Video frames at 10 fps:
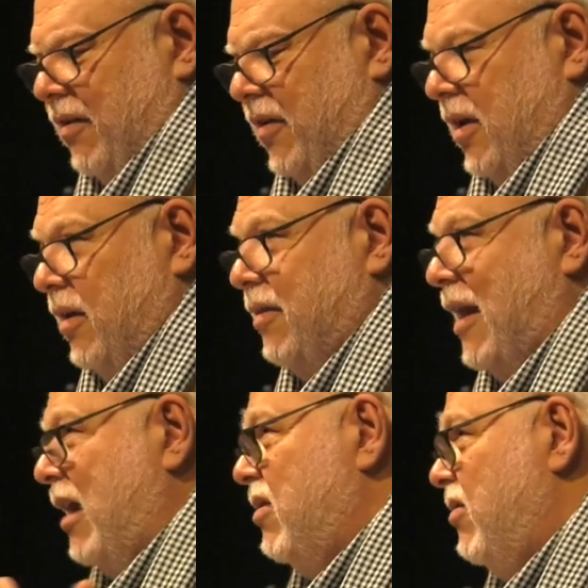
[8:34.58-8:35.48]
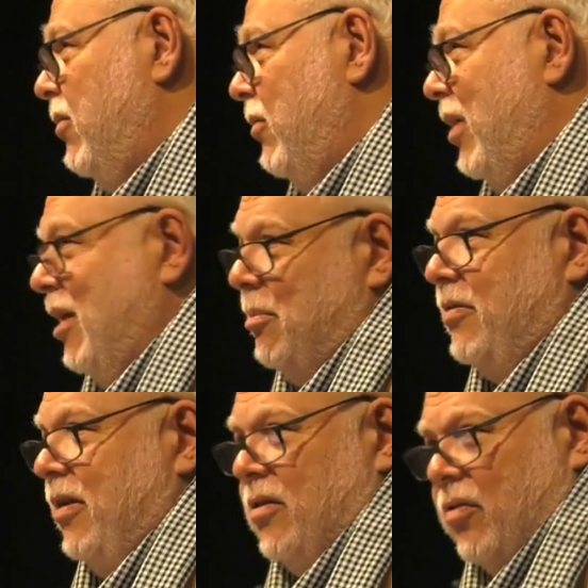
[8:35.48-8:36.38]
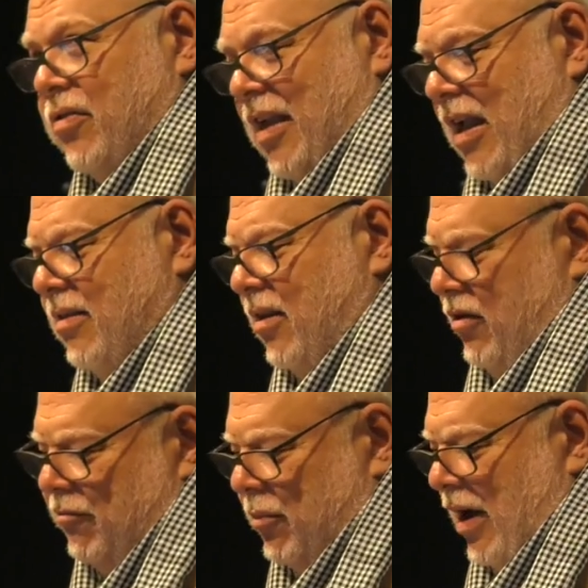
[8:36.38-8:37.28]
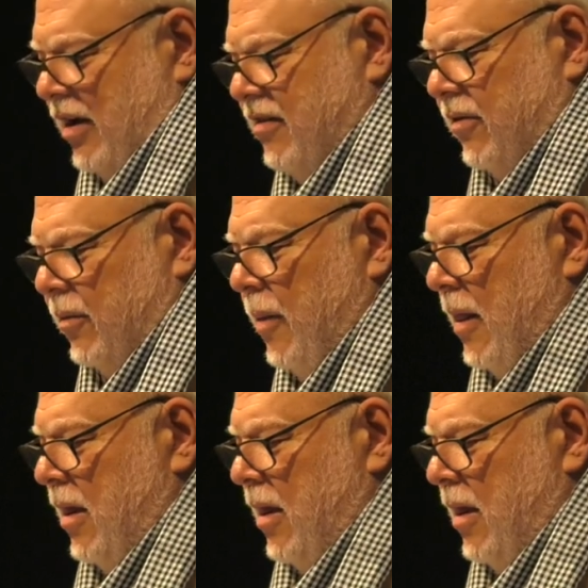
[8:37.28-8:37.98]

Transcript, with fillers: giving thanks to any particular saint that you've prayed to.